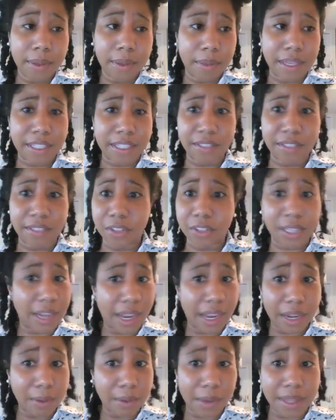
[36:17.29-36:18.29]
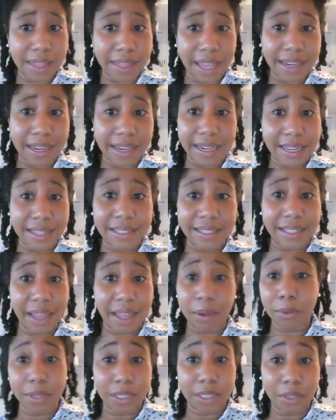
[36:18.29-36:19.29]
Because if there's anyone that needs
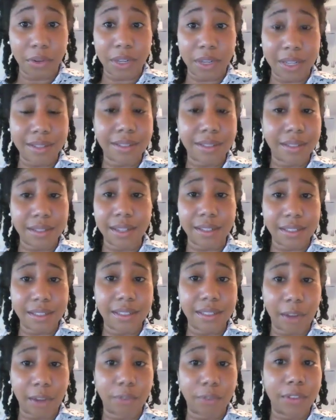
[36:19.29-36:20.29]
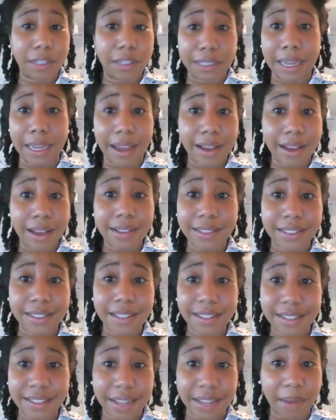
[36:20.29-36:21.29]
that resilience, it's definitely
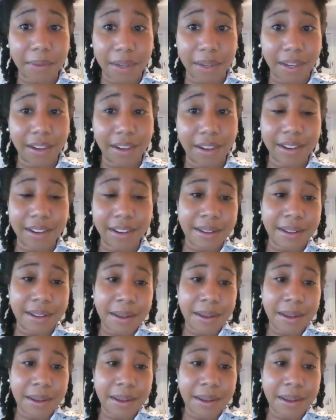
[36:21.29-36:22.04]
us down here.